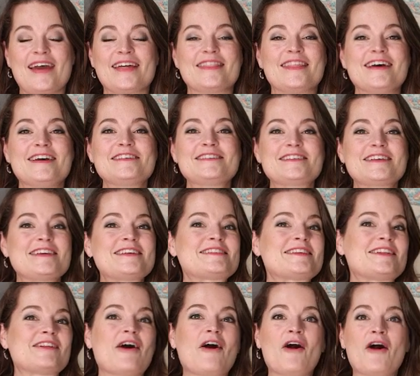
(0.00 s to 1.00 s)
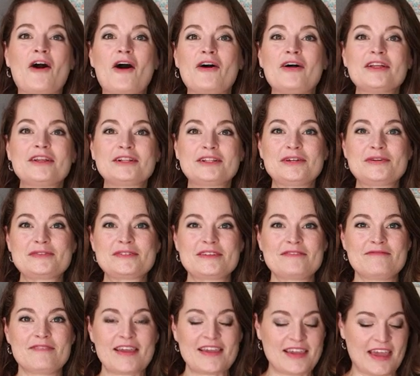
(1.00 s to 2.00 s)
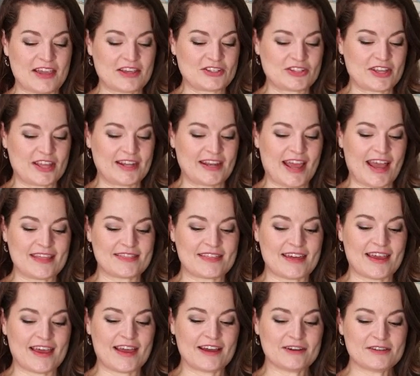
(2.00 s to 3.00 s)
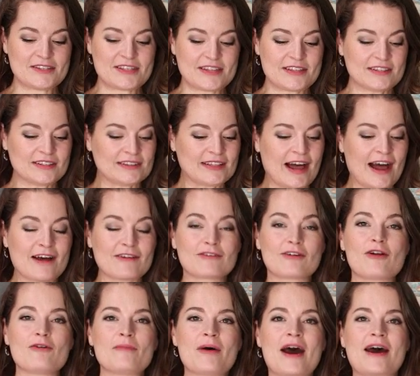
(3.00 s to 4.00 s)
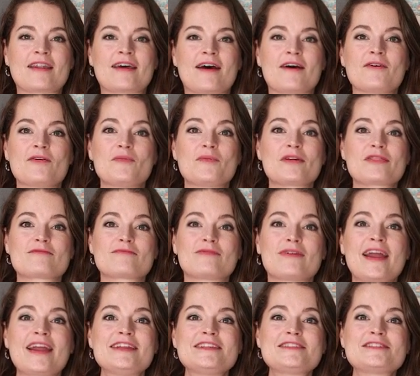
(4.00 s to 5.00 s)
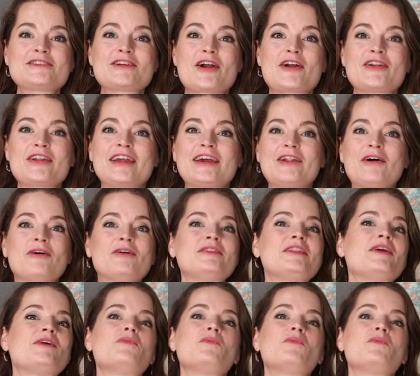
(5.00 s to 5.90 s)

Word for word: This is an all-inclusive vacation at the Hilton La Romana with rates starting at only